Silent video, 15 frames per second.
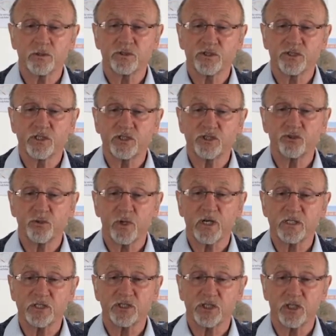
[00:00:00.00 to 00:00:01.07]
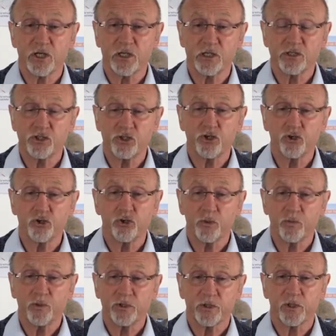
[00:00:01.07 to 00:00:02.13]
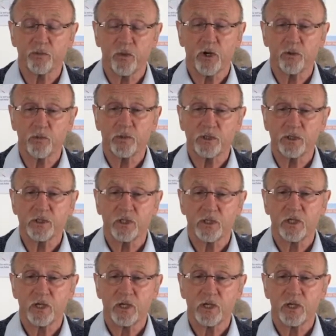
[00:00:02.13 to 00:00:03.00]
situation in Europe at the moment